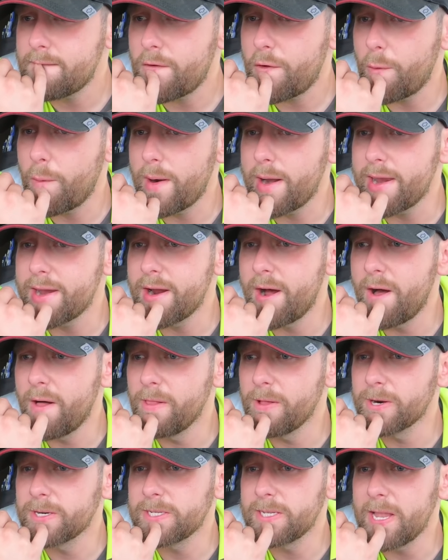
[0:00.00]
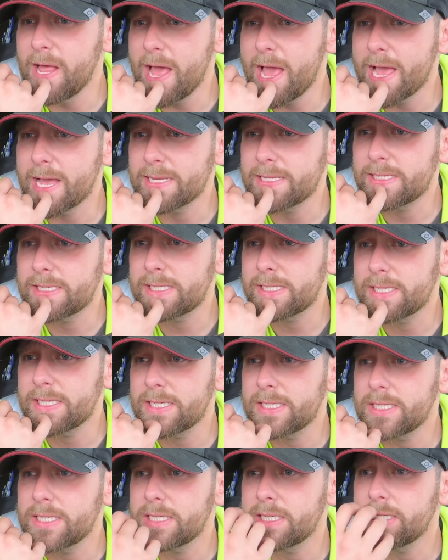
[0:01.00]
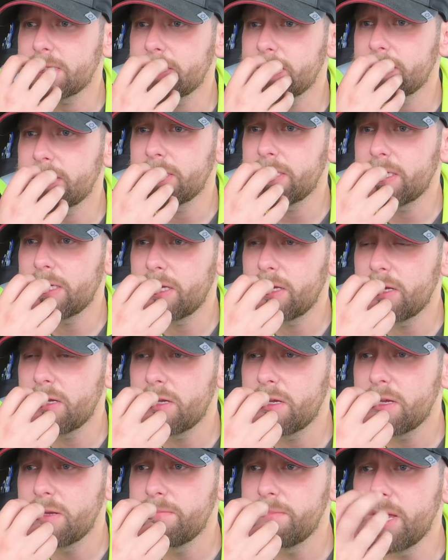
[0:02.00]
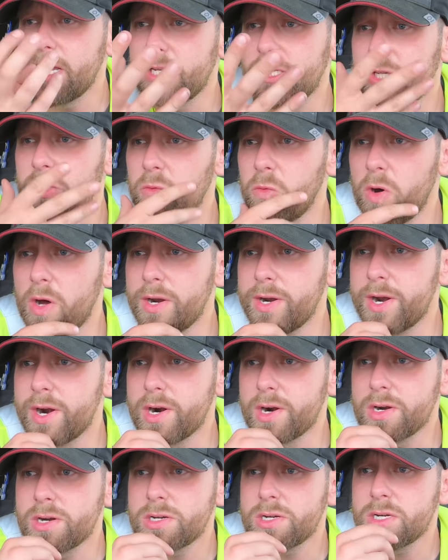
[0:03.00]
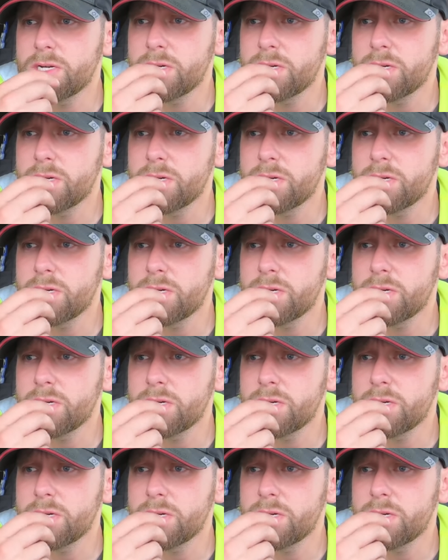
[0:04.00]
twenty dollars less. Makes you wonder.